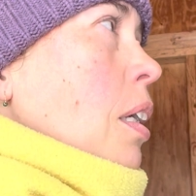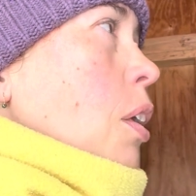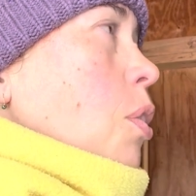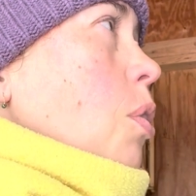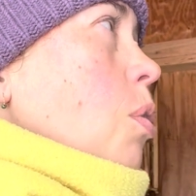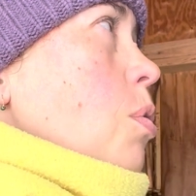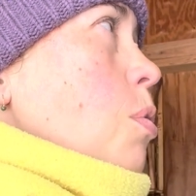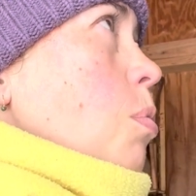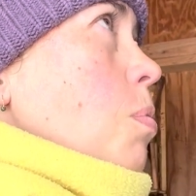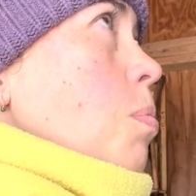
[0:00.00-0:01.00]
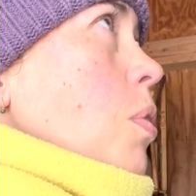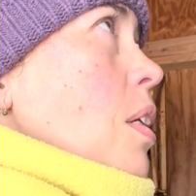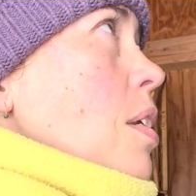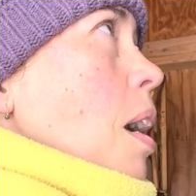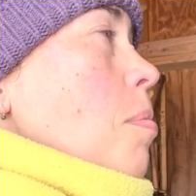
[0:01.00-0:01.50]
Those will be putting
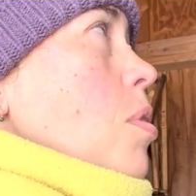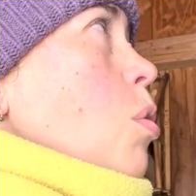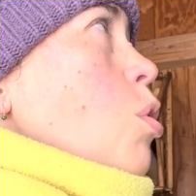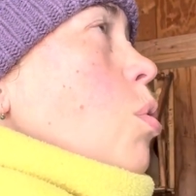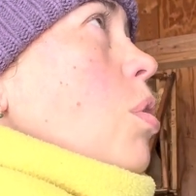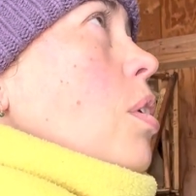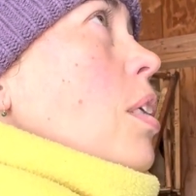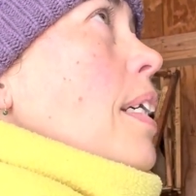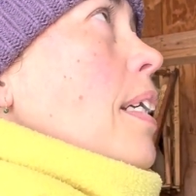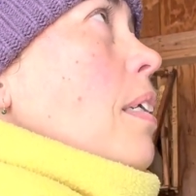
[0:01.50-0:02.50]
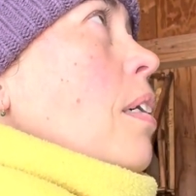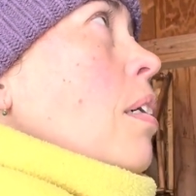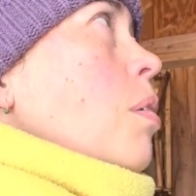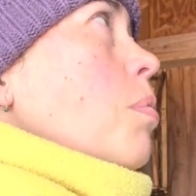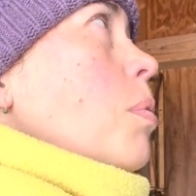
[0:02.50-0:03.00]
taps out shortly and
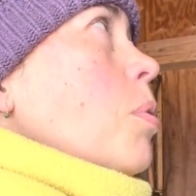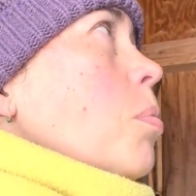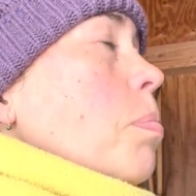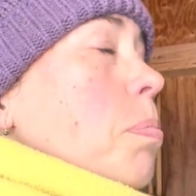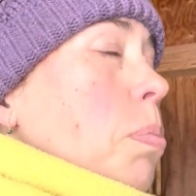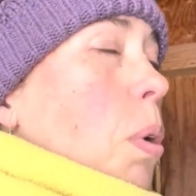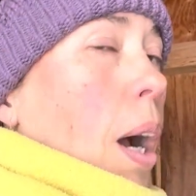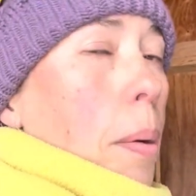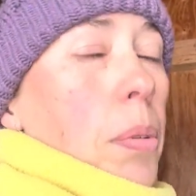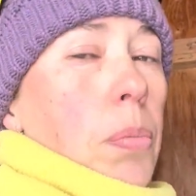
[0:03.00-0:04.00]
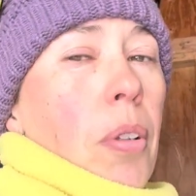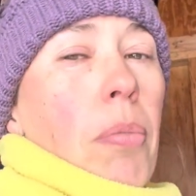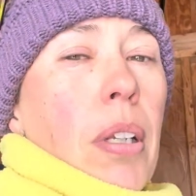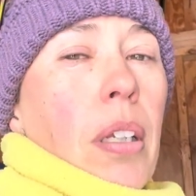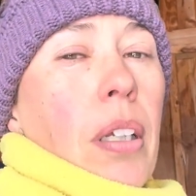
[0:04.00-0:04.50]
we will probably
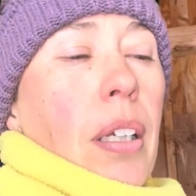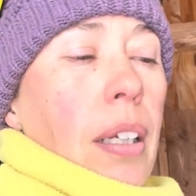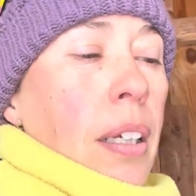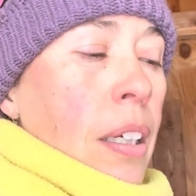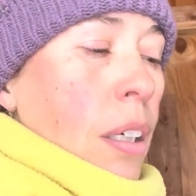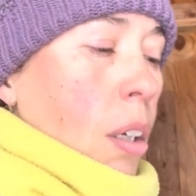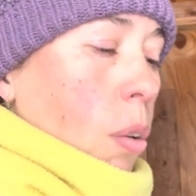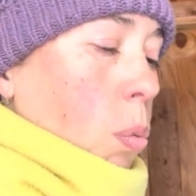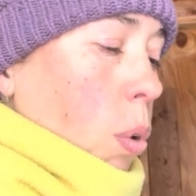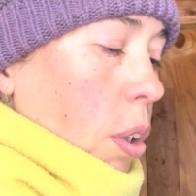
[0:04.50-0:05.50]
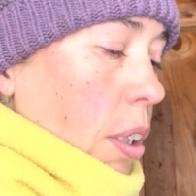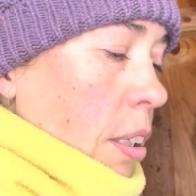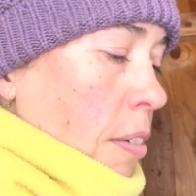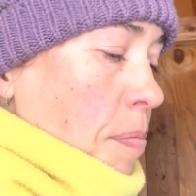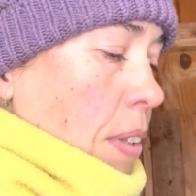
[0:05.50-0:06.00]
be needing wood
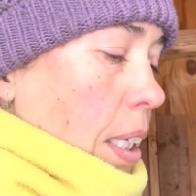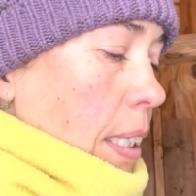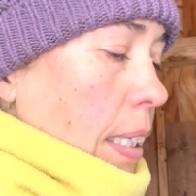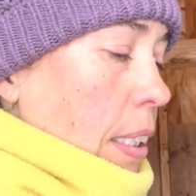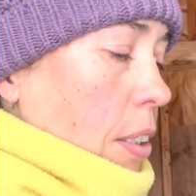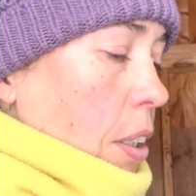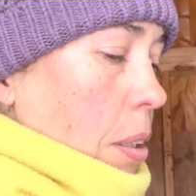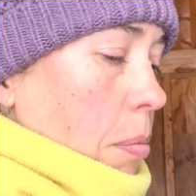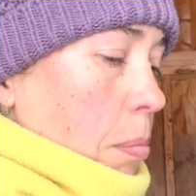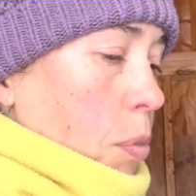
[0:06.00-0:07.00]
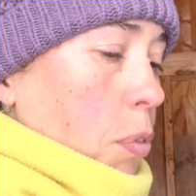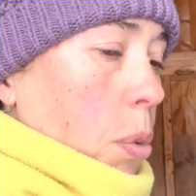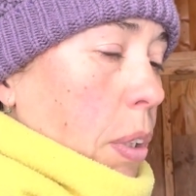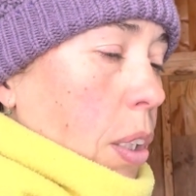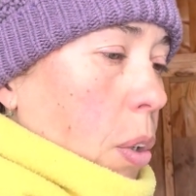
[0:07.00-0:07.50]
and kindling before
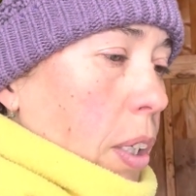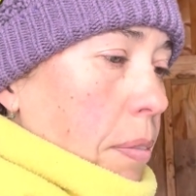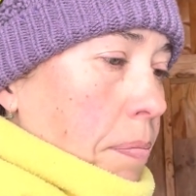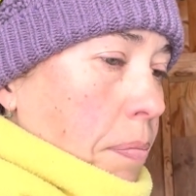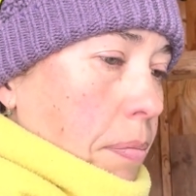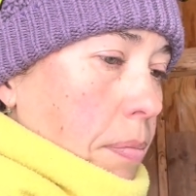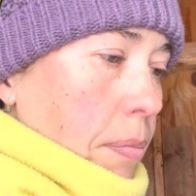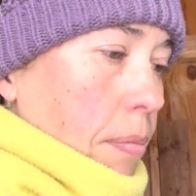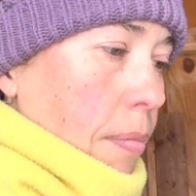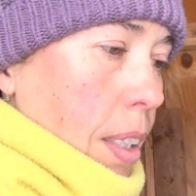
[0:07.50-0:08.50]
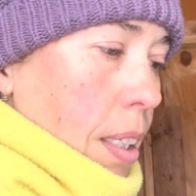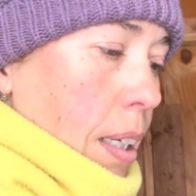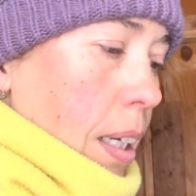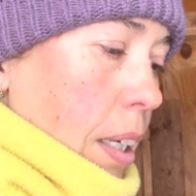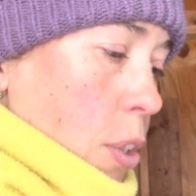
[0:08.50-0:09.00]
we know it
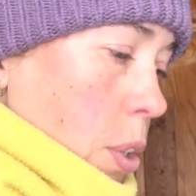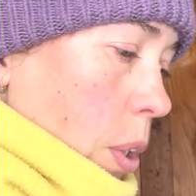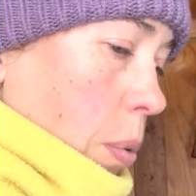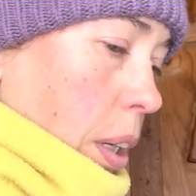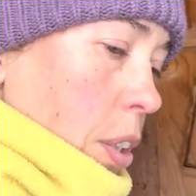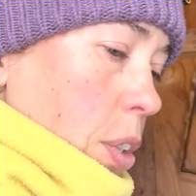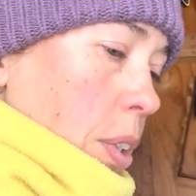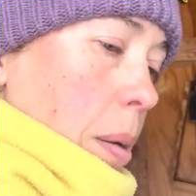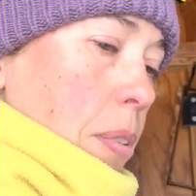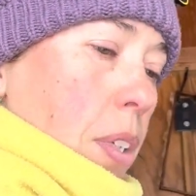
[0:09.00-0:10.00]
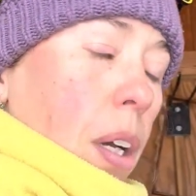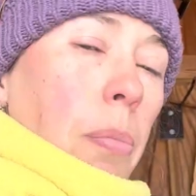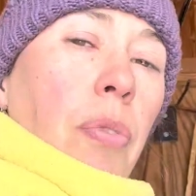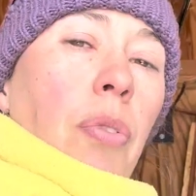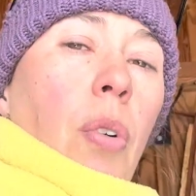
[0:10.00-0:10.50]
uh, so I wanted to grab these out
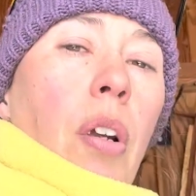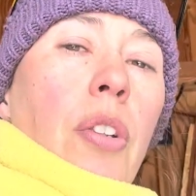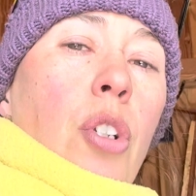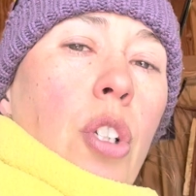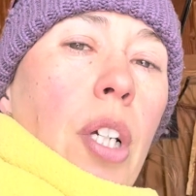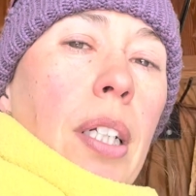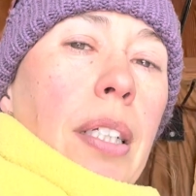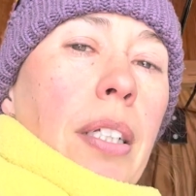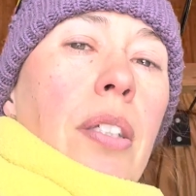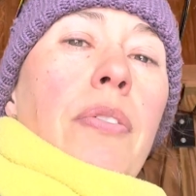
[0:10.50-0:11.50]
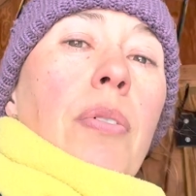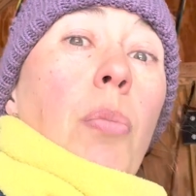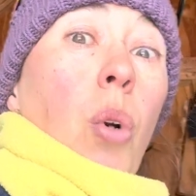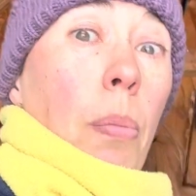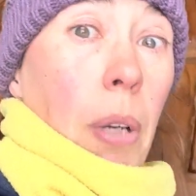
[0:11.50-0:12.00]
before the shed gets even
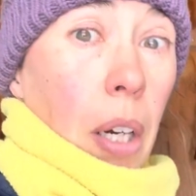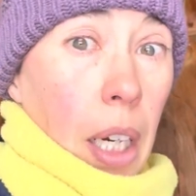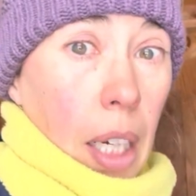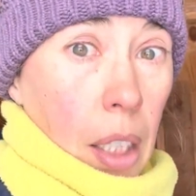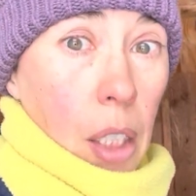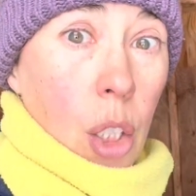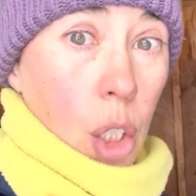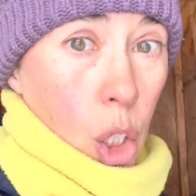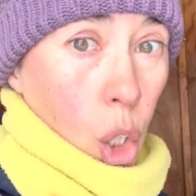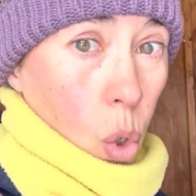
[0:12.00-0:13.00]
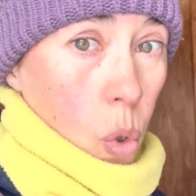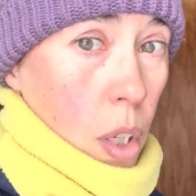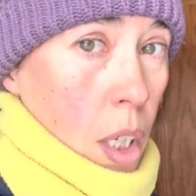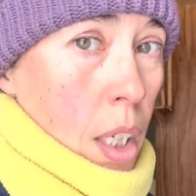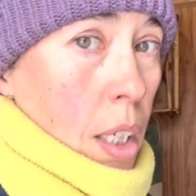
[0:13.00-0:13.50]
more buried in the snow
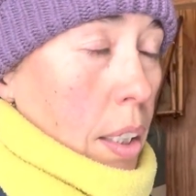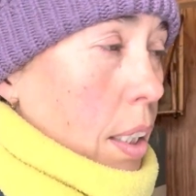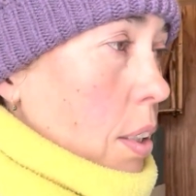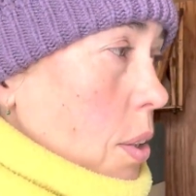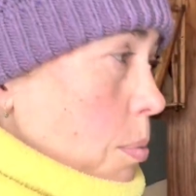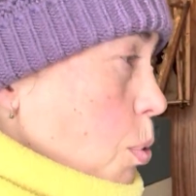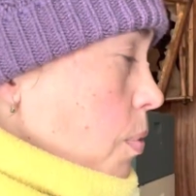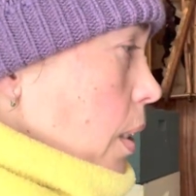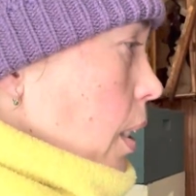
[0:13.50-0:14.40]
that is moving